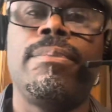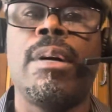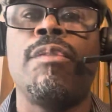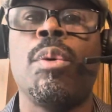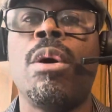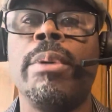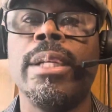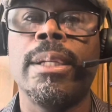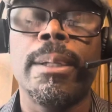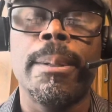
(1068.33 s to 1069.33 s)
a
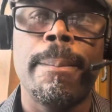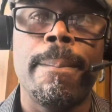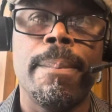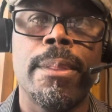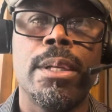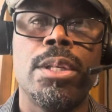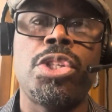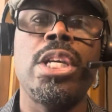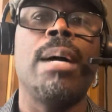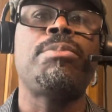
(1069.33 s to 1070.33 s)
woman.
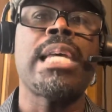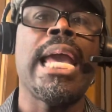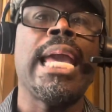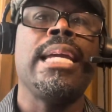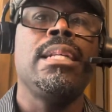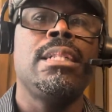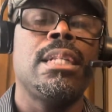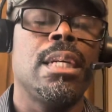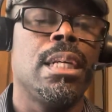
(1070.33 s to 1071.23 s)
She obtained